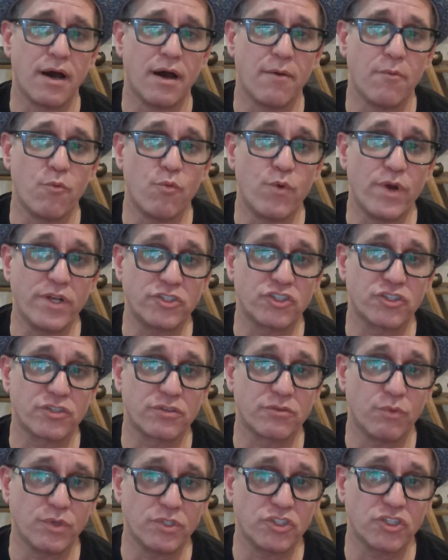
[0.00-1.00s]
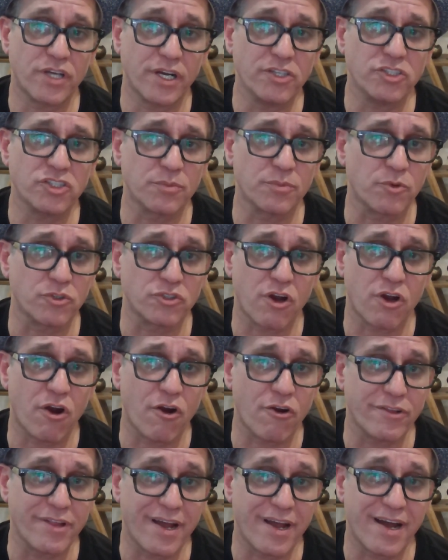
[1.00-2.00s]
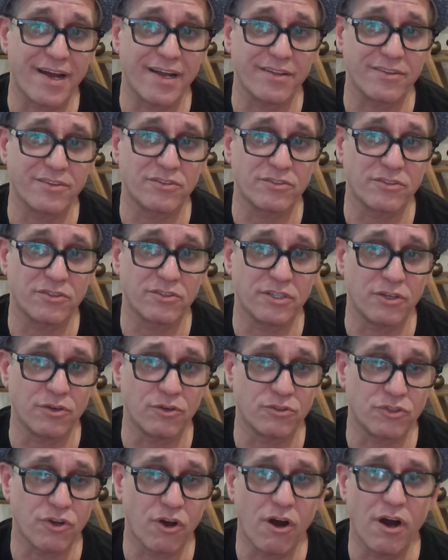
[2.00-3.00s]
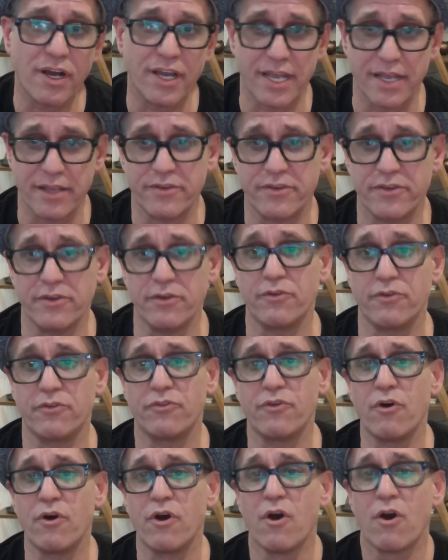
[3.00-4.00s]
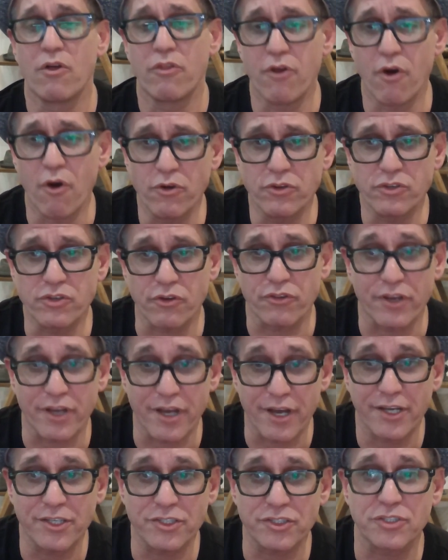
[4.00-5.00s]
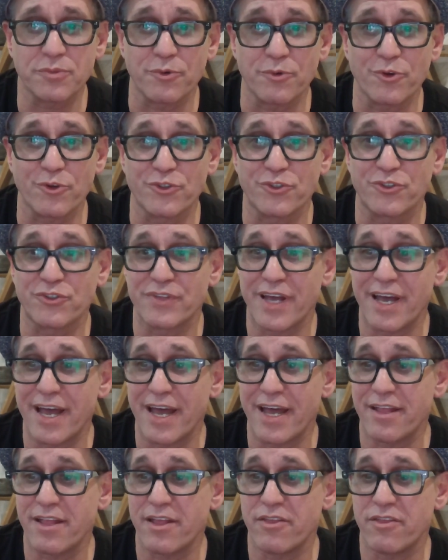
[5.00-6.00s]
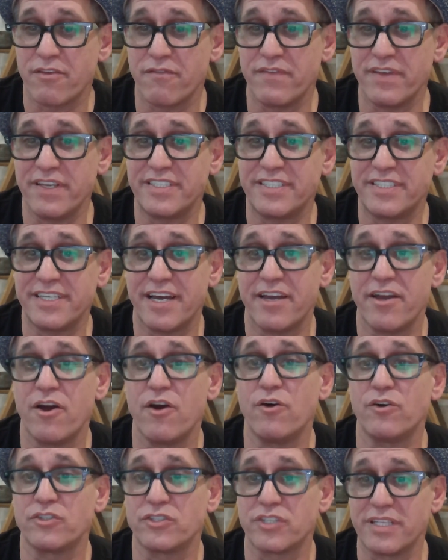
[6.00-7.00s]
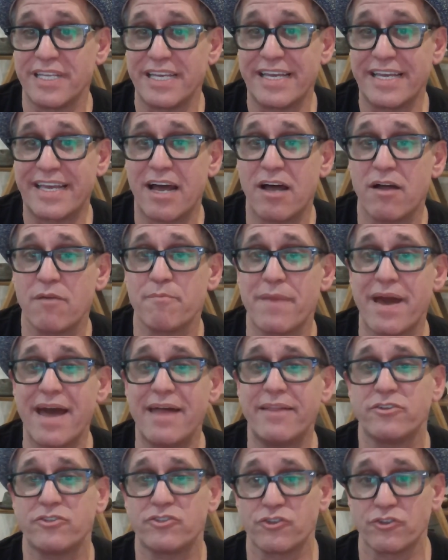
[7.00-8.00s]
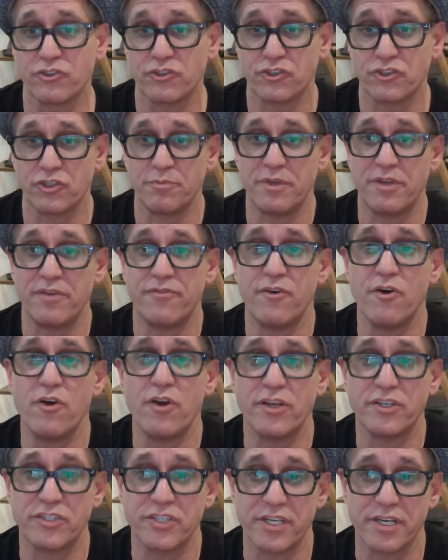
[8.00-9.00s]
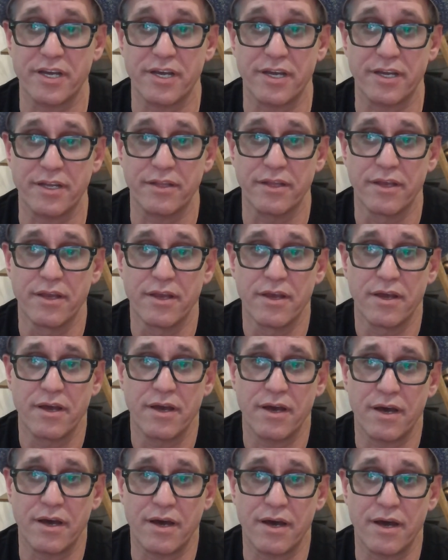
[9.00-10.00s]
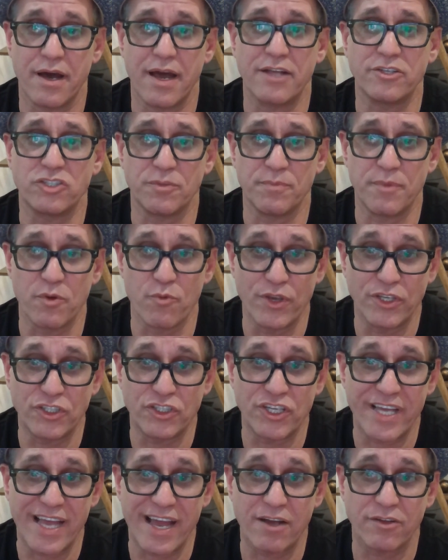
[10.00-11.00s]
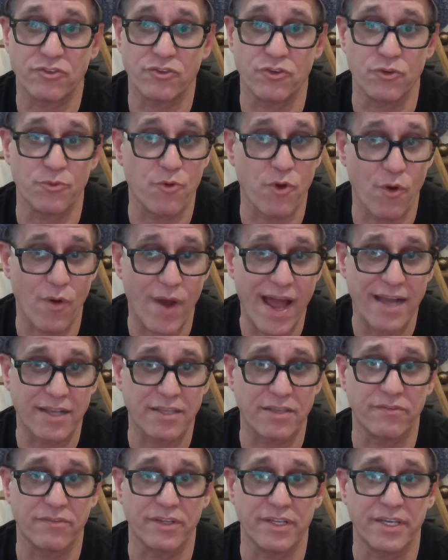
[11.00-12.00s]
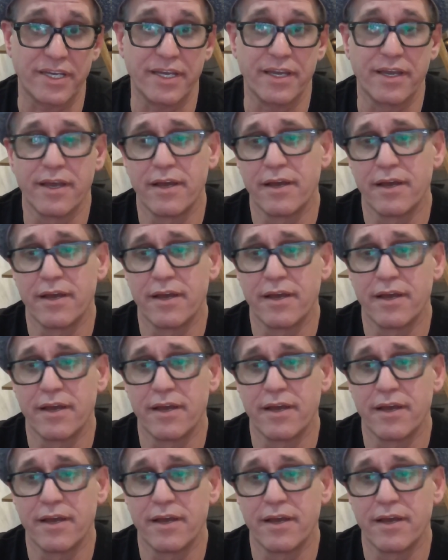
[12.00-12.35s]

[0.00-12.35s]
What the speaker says: which customers are not, talking to you. Those are the customers that the BCIOs and the account managers should be focusing on and should be reaching out to proactively